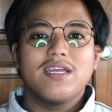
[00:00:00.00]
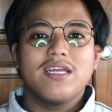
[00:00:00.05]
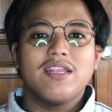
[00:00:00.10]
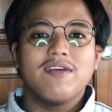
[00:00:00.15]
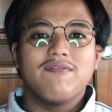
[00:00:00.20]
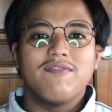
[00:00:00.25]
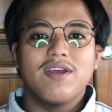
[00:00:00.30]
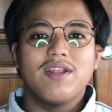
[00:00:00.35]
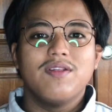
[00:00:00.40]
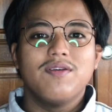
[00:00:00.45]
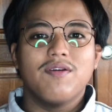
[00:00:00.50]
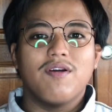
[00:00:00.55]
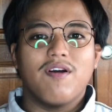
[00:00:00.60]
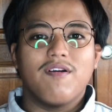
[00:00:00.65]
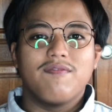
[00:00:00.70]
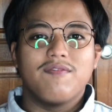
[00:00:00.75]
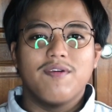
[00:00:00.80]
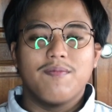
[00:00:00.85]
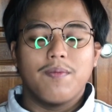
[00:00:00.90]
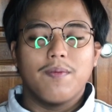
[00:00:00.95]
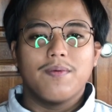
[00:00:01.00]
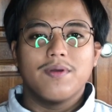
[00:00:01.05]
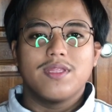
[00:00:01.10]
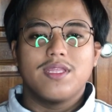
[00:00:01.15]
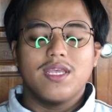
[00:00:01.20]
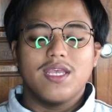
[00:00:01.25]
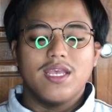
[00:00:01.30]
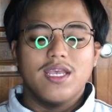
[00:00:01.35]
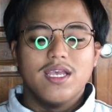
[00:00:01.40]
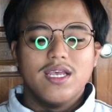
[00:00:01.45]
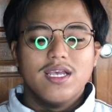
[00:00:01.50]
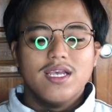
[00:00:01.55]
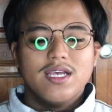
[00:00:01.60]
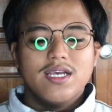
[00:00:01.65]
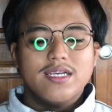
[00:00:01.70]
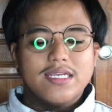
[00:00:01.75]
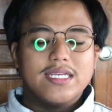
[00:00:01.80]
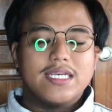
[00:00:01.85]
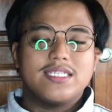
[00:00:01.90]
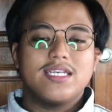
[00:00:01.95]
the value of the property,
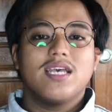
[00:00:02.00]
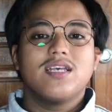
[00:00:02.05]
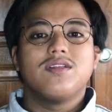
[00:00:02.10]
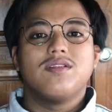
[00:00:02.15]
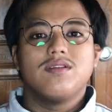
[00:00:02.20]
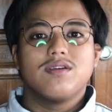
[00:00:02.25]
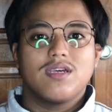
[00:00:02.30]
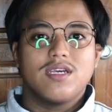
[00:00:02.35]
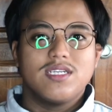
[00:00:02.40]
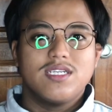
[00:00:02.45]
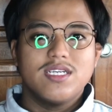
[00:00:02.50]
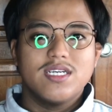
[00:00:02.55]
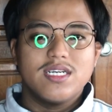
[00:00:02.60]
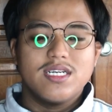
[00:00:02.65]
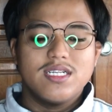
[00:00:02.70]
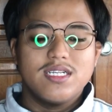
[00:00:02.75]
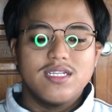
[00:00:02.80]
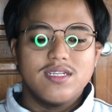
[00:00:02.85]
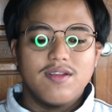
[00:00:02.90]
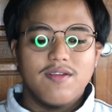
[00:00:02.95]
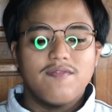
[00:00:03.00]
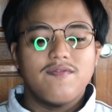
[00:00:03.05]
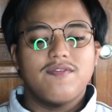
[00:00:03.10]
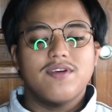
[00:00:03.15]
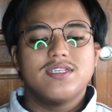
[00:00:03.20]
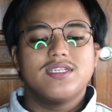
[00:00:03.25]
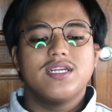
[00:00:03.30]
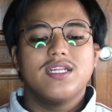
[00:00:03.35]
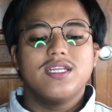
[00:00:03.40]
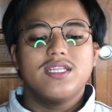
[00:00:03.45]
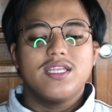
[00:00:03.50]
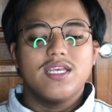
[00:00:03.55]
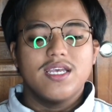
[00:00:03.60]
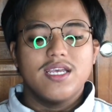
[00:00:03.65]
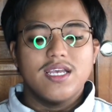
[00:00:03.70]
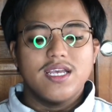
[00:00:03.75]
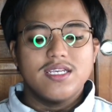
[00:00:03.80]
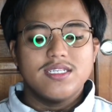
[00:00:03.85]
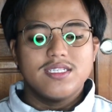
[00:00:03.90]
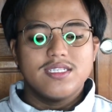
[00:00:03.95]
such as location,
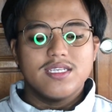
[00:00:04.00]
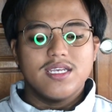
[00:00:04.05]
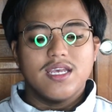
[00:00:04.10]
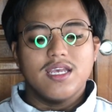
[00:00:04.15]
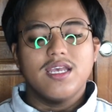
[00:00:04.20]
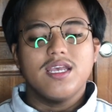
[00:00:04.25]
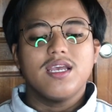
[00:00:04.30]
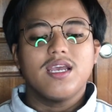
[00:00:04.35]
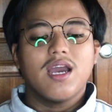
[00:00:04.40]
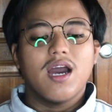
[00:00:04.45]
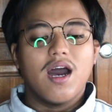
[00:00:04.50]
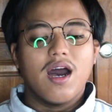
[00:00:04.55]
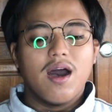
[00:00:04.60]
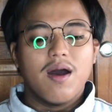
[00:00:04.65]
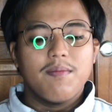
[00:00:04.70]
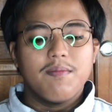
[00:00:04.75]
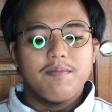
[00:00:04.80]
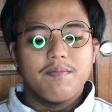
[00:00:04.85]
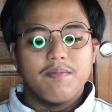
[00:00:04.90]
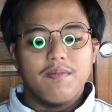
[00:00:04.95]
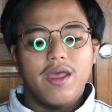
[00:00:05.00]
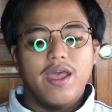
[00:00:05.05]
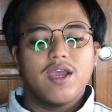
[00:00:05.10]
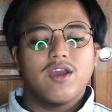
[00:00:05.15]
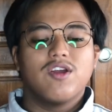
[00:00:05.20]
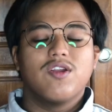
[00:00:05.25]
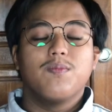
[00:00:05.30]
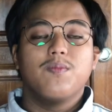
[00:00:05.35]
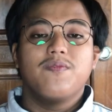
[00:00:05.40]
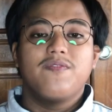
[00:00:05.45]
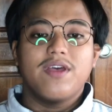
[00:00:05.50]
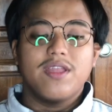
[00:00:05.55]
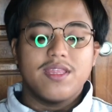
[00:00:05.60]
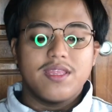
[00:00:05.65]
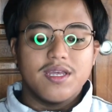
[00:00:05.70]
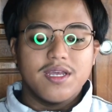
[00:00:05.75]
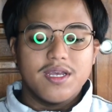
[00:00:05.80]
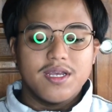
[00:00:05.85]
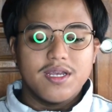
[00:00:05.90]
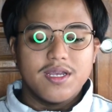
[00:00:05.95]
facilities, income, economic
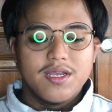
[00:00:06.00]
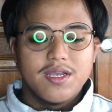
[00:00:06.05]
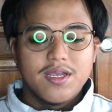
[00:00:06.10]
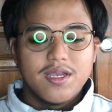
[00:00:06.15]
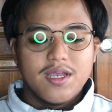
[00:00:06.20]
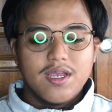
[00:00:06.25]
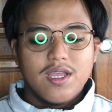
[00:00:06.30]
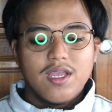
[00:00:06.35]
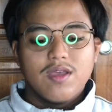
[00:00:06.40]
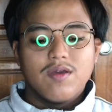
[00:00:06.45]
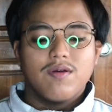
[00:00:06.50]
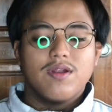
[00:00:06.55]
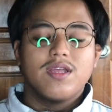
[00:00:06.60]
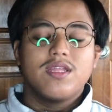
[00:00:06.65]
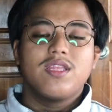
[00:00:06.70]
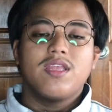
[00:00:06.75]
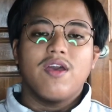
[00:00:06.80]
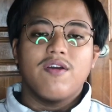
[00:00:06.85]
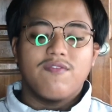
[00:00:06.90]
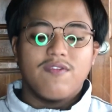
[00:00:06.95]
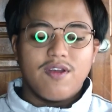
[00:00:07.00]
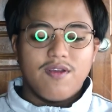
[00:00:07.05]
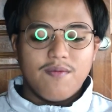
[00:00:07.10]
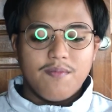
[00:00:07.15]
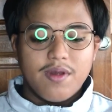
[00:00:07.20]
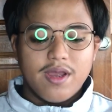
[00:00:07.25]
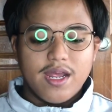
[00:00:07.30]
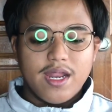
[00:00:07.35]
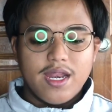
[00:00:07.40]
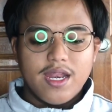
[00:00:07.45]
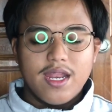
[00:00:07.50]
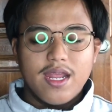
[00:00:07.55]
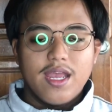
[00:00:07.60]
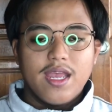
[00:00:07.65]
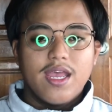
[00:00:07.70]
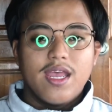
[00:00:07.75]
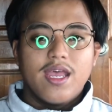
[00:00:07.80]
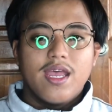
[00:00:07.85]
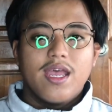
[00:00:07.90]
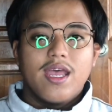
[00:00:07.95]
factor, quality environment,
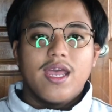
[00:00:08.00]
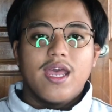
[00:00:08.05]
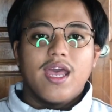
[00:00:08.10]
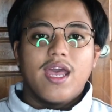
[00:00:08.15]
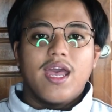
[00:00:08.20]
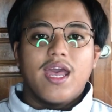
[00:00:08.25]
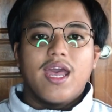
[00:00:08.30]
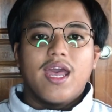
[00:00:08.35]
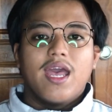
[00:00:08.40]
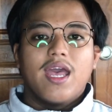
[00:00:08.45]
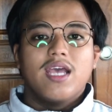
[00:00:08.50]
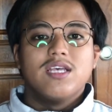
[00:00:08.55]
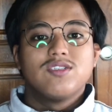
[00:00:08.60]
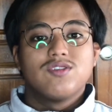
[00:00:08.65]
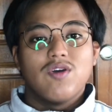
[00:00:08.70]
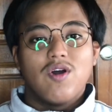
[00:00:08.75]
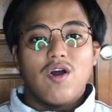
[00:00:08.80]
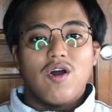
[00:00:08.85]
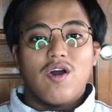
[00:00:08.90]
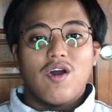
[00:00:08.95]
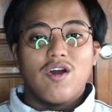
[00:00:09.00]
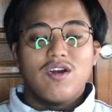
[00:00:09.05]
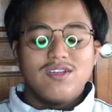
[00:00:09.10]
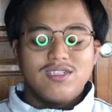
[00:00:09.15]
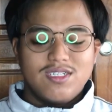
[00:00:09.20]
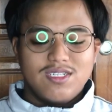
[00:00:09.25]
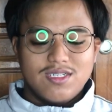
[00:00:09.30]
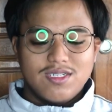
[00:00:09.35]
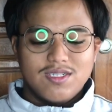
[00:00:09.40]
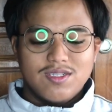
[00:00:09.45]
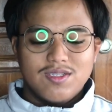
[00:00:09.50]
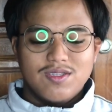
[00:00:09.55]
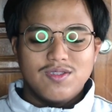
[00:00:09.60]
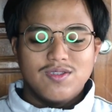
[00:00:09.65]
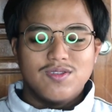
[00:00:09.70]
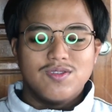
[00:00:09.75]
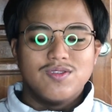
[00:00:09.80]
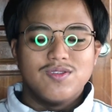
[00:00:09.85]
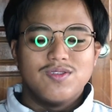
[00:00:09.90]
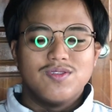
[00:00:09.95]
and so on,
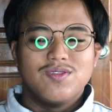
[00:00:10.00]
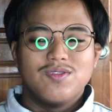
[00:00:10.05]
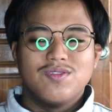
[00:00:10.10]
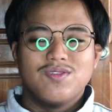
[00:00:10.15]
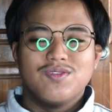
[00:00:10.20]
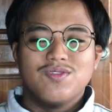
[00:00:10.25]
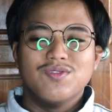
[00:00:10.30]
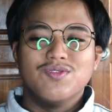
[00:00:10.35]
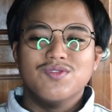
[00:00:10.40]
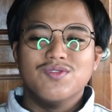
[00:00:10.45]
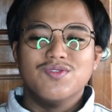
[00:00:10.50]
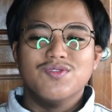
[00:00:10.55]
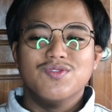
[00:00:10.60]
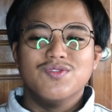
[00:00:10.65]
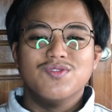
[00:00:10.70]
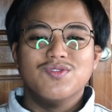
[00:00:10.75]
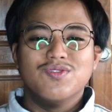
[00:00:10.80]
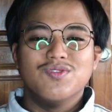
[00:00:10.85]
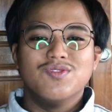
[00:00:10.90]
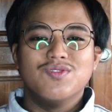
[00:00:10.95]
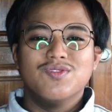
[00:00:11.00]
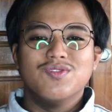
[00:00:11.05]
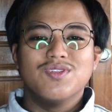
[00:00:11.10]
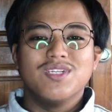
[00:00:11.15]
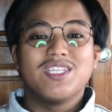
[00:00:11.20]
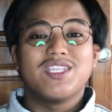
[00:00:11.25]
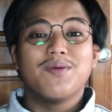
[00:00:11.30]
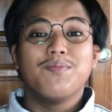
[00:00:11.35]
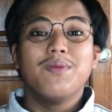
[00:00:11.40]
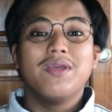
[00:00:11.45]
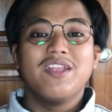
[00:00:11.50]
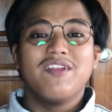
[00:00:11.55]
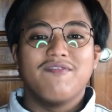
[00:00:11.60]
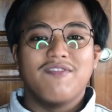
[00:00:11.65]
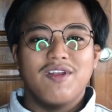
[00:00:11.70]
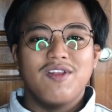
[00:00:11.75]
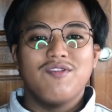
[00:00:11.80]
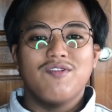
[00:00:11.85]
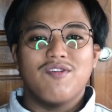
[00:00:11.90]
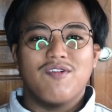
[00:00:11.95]
to determine the
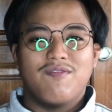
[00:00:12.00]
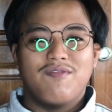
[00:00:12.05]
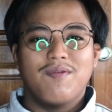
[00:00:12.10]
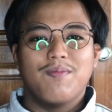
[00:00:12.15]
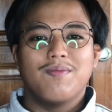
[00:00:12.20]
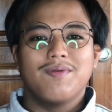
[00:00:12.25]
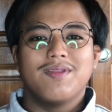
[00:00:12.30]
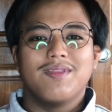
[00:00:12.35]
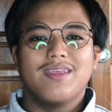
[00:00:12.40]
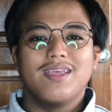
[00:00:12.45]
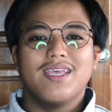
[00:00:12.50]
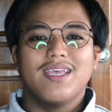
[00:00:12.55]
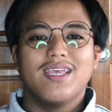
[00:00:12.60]
value of the property.